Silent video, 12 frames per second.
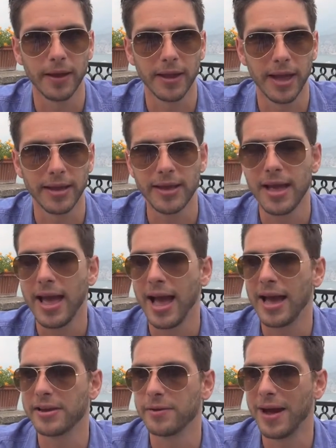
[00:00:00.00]
okay,
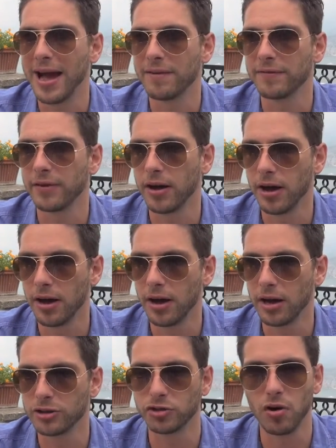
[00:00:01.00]
and you have
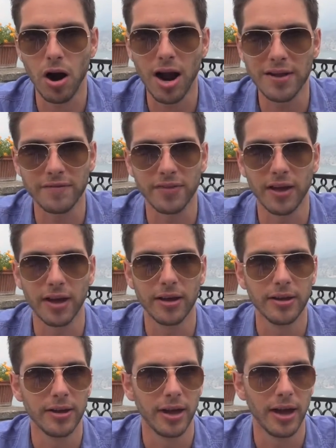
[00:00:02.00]
a drive
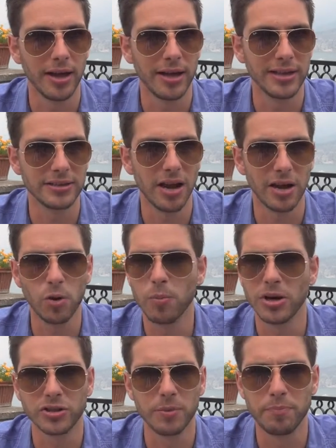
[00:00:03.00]
that is like
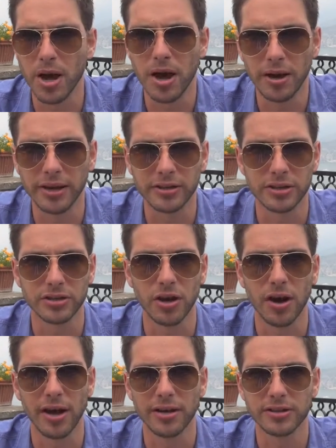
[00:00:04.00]
almost a burning
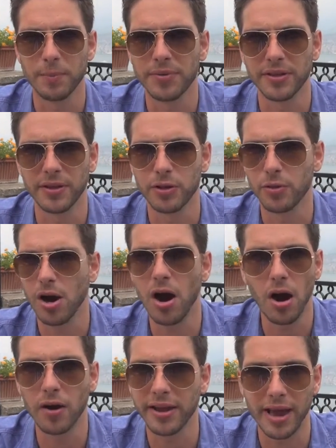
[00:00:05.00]
desire, something that you
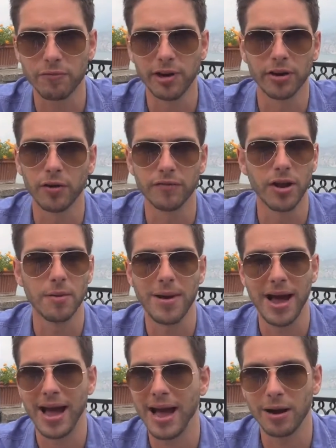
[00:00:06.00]
can't get rid of no
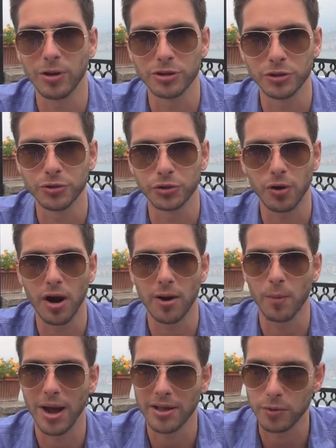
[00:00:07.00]
matter how much you
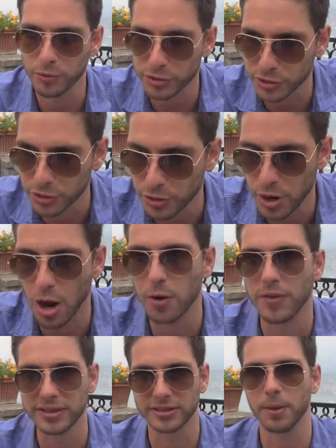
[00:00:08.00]
try, where you just
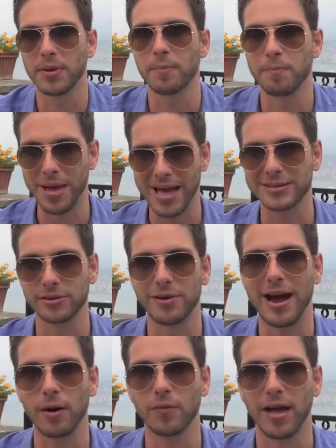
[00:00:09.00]
know there's something
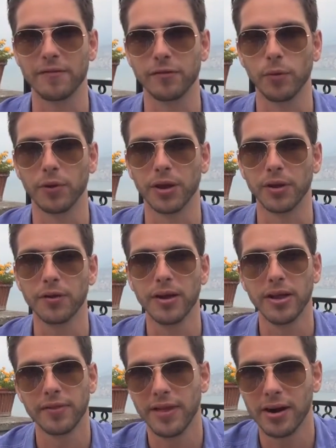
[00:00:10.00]
better out there for you,
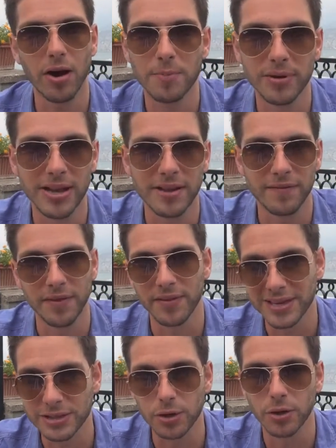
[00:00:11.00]
then I believe
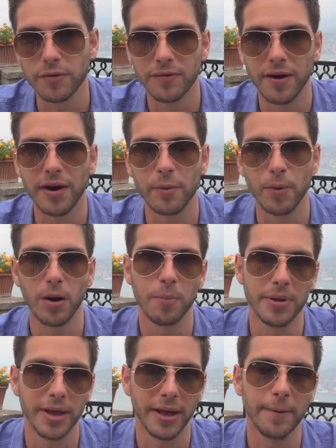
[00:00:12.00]
that this could very
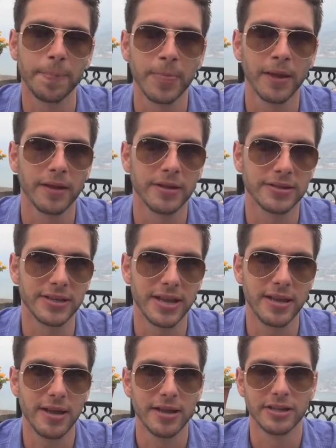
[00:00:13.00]
well be it. You
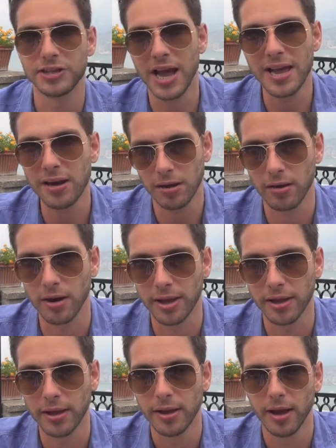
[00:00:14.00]
see, Jay and
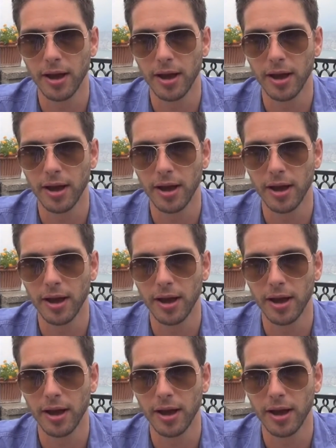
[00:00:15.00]
I